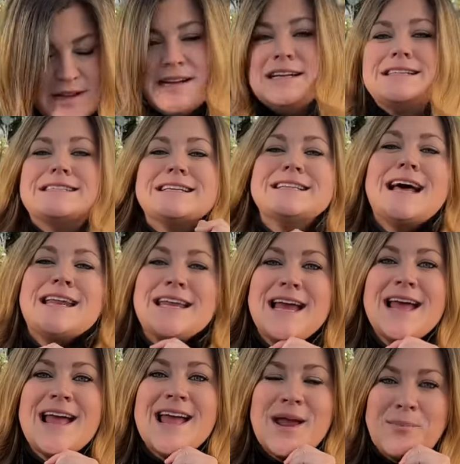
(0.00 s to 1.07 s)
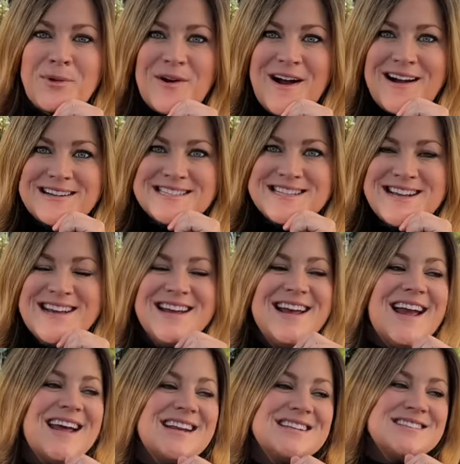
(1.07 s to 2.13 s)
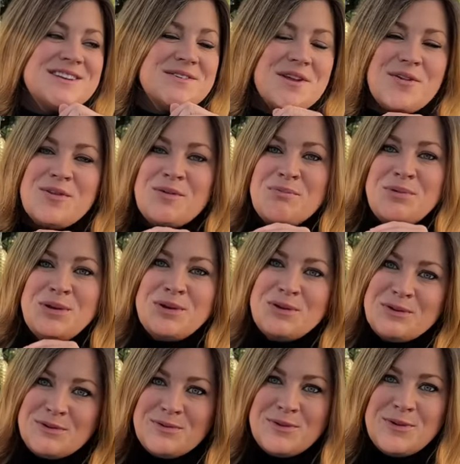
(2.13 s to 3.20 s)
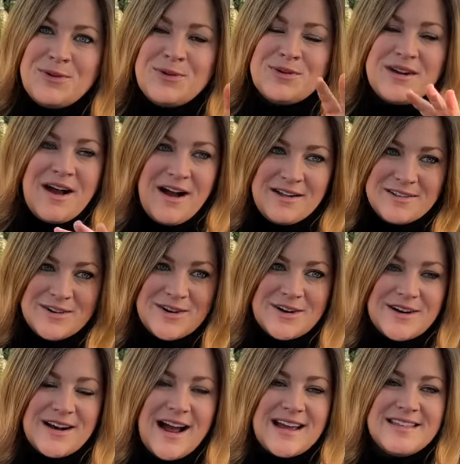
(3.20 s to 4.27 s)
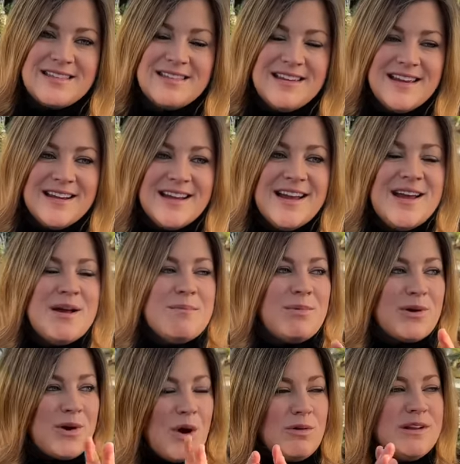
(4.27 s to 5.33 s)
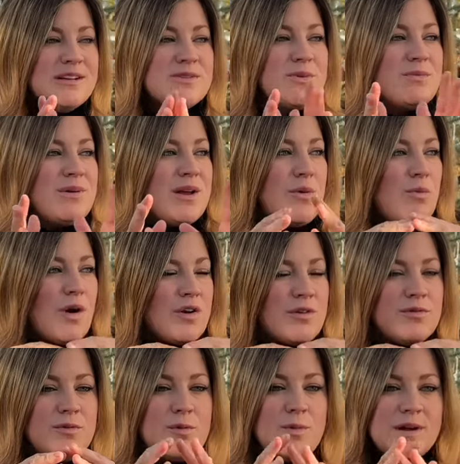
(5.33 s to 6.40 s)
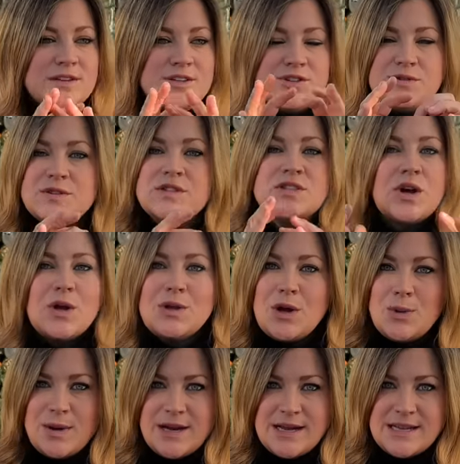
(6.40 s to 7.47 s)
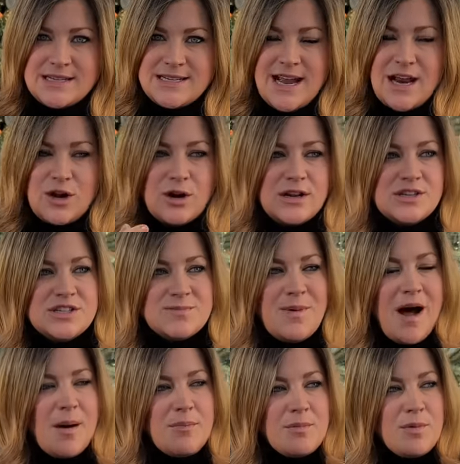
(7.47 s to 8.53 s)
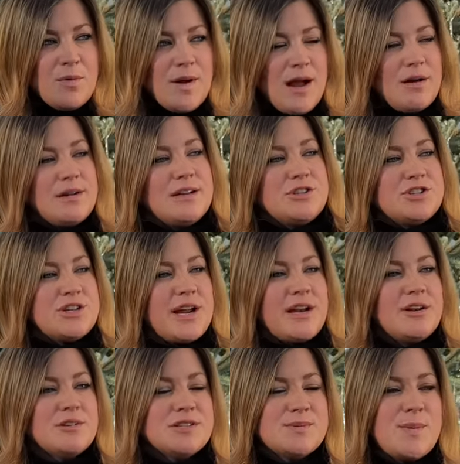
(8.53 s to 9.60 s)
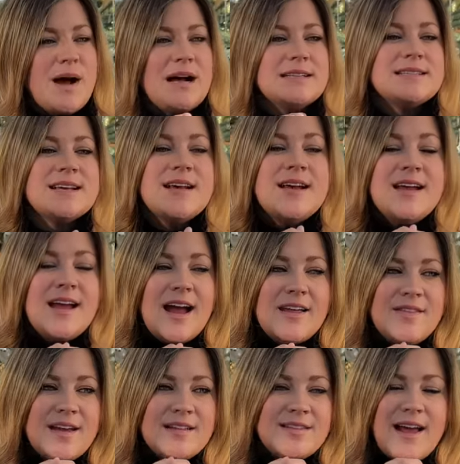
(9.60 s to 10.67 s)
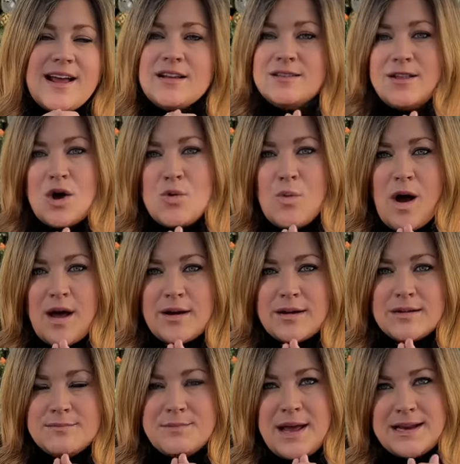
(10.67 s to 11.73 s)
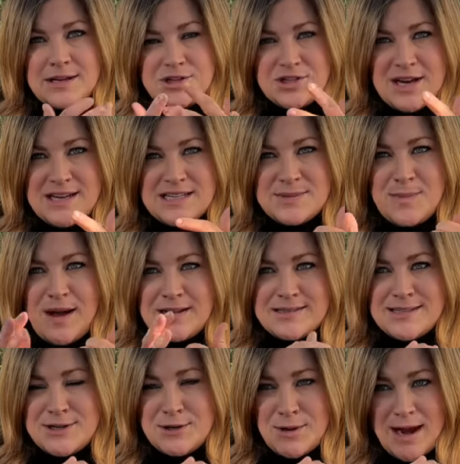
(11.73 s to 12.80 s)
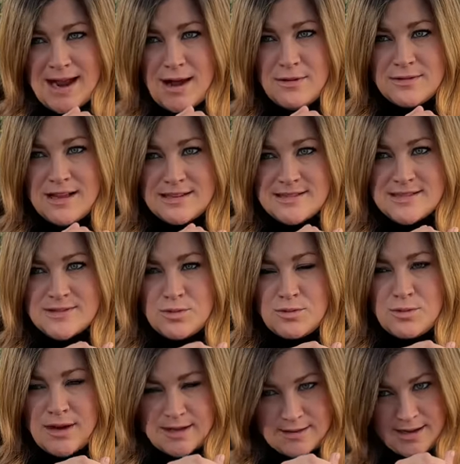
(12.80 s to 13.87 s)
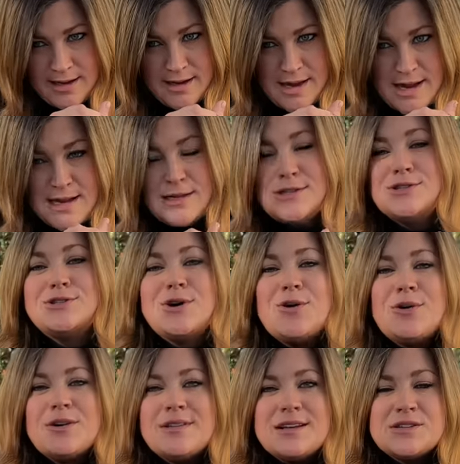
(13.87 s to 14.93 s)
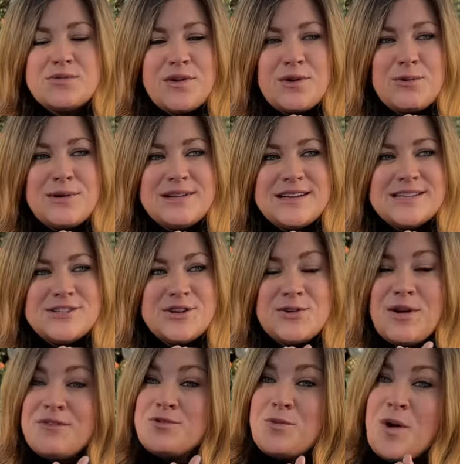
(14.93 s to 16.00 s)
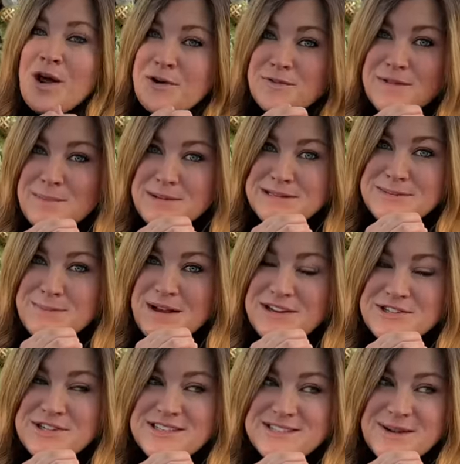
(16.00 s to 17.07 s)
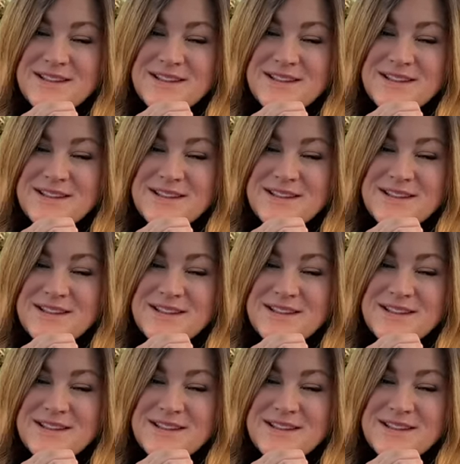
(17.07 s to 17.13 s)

Solenia Apricot, and it's another beautiful color. I think begonias would be a wonderful one to do solo in a container and just pop them around in shadier spots, and they like low water, and in shady spots they dry out less quickly, so, or less frequently, so you don't have to water them as much. And so I